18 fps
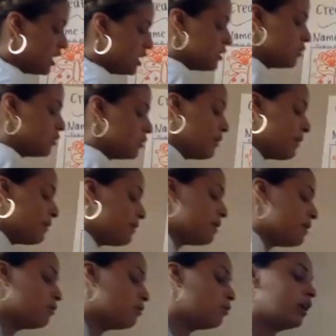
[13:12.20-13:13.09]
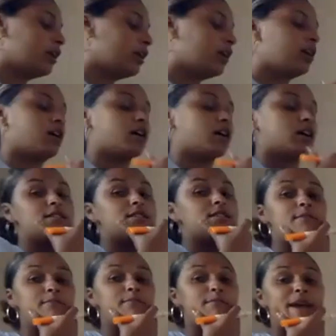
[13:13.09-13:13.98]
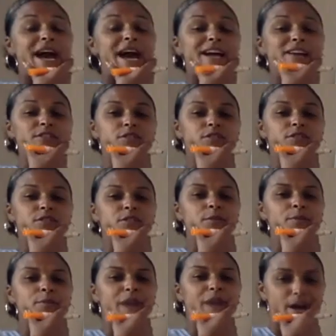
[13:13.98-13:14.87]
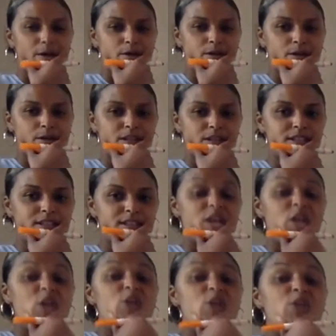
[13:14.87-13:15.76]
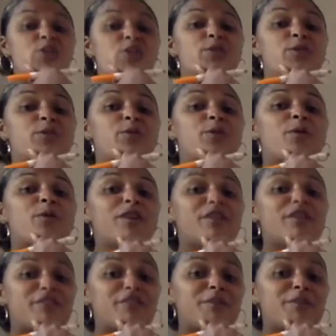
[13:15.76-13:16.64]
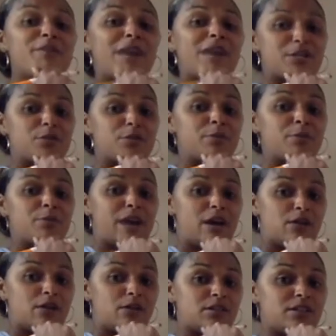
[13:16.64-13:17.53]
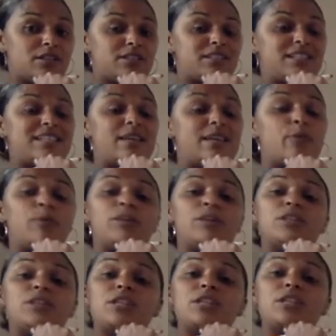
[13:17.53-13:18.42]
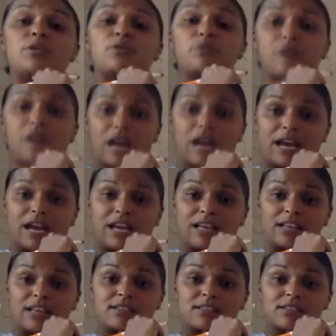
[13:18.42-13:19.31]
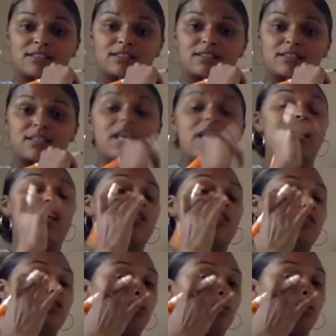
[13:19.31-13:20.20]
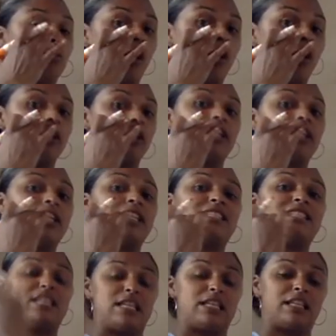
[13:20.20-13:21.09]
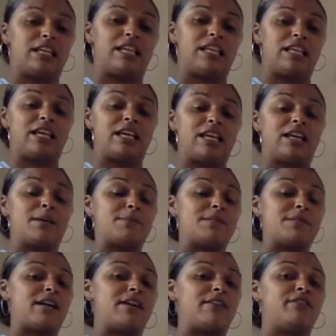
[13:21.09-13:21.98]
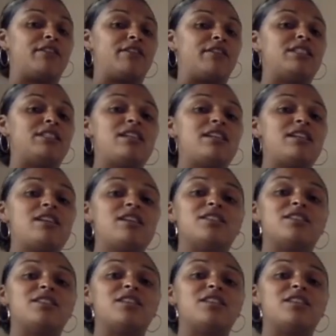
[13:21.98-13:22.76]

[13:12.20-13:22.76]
So maybe what are some magical powers? So one of her magical powers is that when she cries, the water is healing that comes out of her tears.